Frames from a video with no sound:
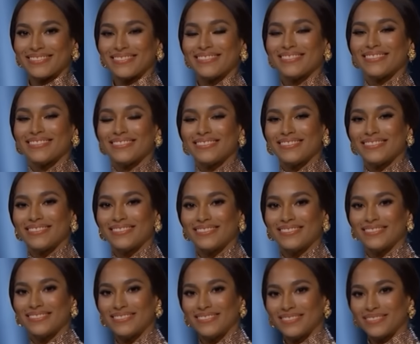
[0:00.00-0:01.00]

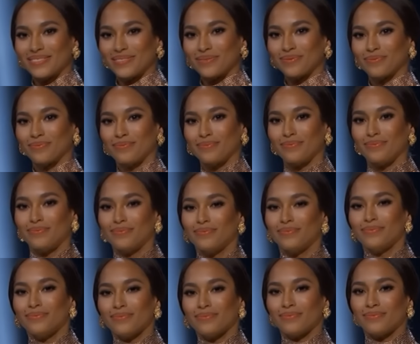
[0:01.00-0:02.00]

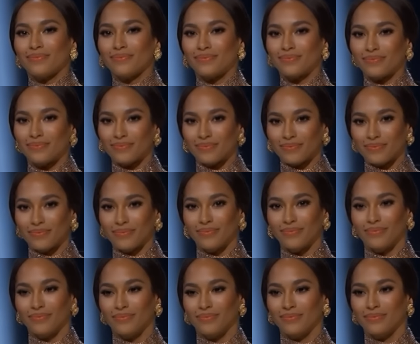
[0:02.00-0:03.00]

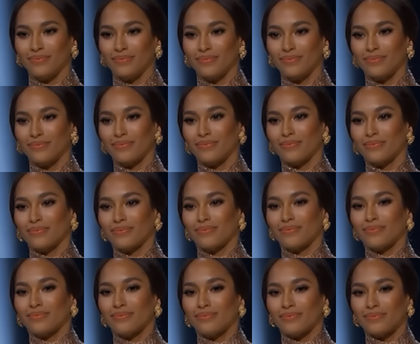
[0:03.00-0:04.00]

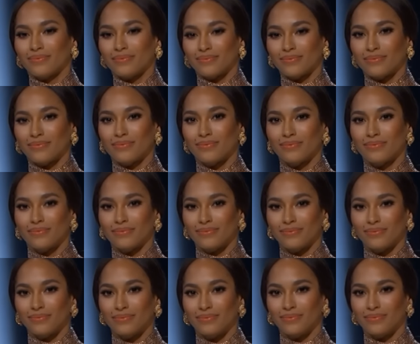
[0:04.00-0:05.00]

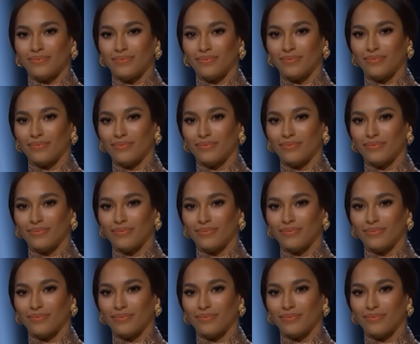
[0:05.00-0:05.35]
[no speech]